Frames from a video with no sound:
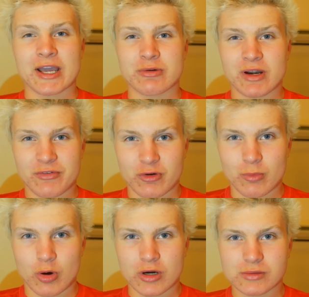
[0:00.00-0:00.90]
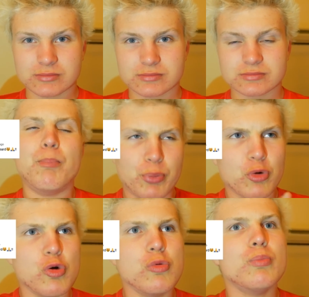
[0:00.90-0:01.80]
Are you ready for more?
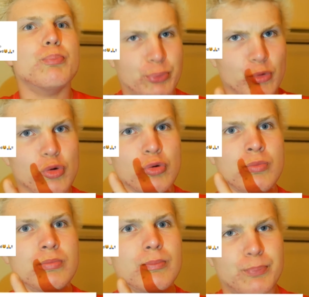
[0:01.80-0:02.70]
Boom, boom,